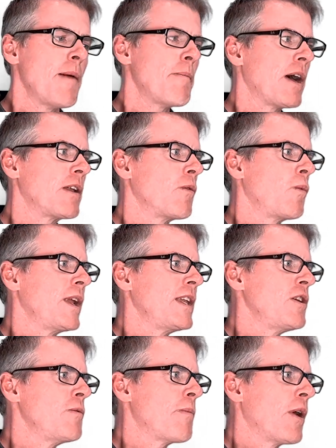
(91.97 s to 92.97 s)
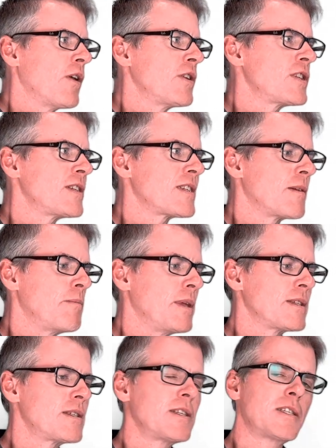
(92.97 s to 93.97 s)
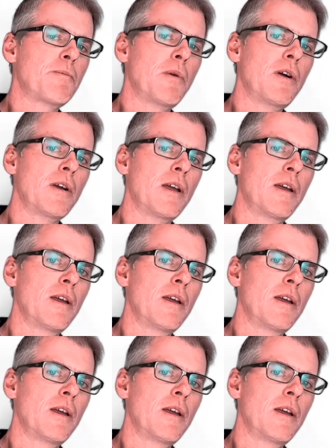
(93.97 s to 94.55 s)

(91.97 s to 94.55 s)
But when you purchase a business book,